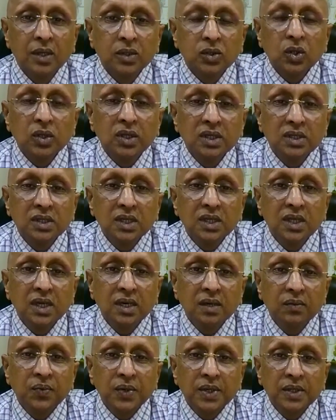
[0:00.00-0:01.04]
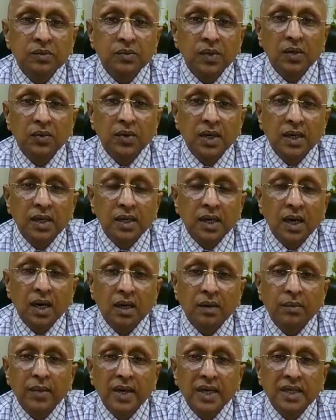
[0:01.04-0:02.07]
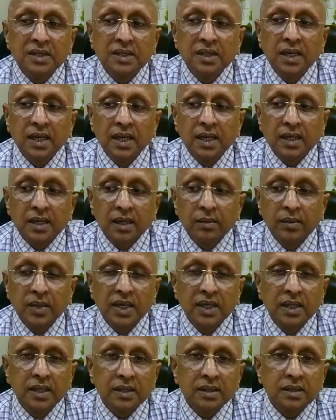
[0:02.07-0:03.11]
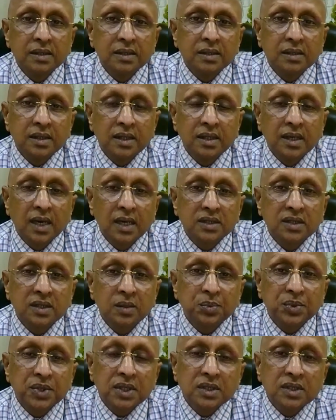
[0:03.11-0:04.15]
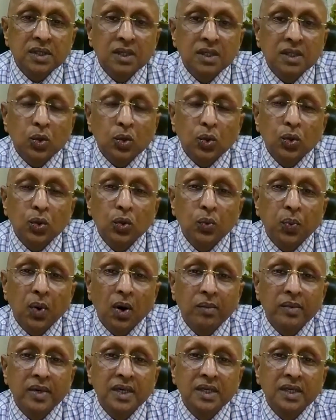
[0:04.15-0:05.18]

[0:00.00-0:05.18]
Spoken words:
So this is the difference between drug, medicine, and remedy. The drug substance in crude form,